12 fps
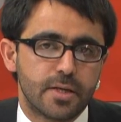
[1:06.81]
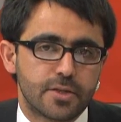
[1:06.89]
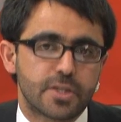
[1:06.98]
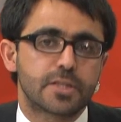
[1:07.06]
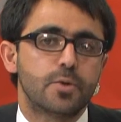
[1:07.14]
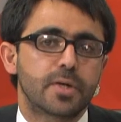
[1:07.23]

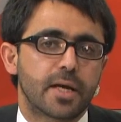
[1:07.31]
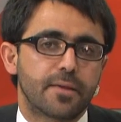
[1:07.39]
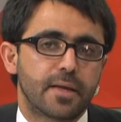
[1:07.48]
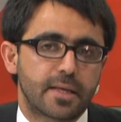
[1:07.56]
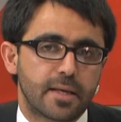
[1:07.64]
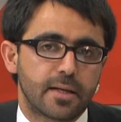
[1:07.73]
Just look at the
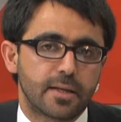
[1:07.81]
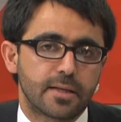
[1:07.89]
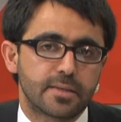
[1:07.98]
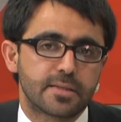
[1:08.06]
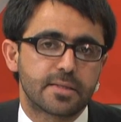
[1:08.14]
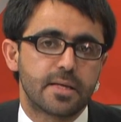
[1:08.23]

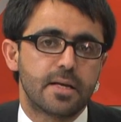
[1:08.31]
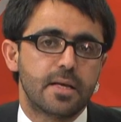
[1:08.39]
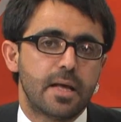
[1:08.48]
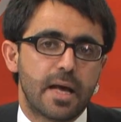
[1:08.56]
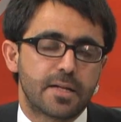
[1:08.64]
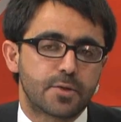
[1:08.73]
killings
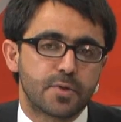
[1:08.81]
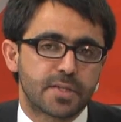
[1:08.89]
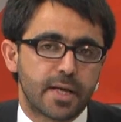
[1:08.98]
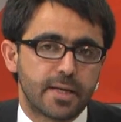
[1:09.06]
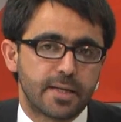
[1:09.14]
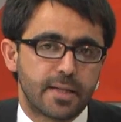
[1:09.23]
and
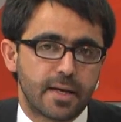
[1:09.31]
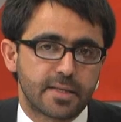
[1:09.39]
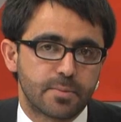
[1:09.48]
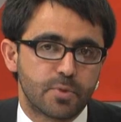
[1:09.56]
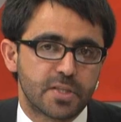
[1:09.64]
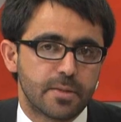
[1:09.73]
suicide attacks
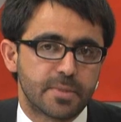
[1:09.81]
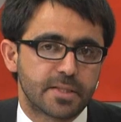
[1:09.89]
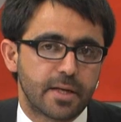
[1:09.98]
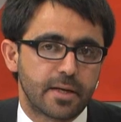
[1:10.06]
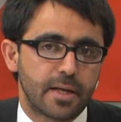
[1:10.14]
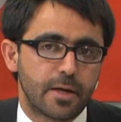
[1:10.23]
Muslims
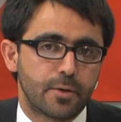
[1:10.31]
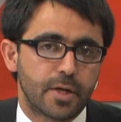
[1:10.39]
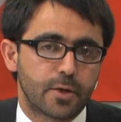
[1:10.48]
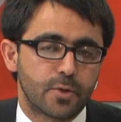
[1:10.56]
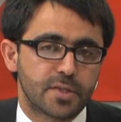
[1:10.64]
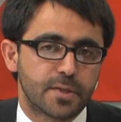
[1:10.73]
carry out
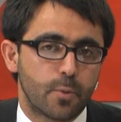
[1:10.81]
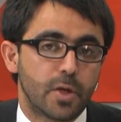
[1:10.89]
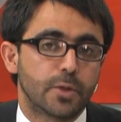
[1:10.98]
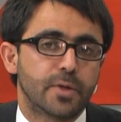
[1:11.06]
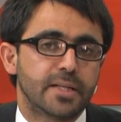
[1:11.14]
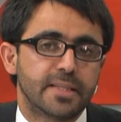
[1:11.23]
across the
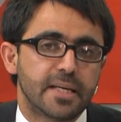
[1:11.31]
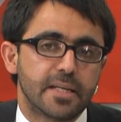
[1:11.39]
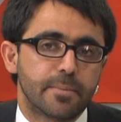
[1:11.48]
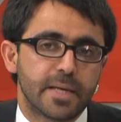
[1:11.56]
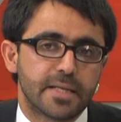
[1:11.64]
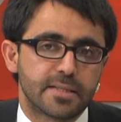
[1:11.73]
world on a daily
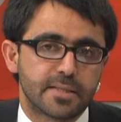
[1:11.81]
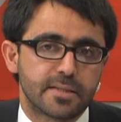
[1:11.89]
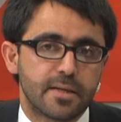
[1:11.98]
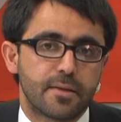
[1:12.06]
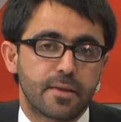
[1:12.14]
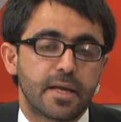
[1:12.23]
basis.
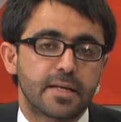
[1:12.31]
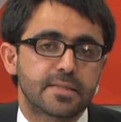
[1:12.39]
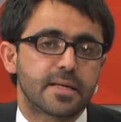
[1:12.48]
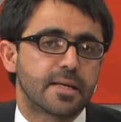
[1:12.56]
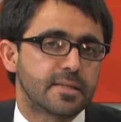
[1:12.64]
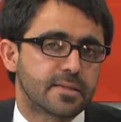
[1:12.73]
The
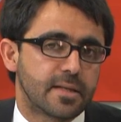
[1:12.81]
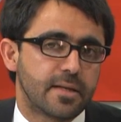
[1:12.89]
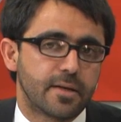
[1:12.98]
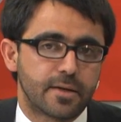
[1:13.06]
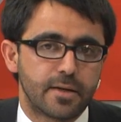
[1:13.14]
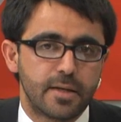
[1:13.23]
answer is
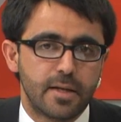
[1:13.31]
clear.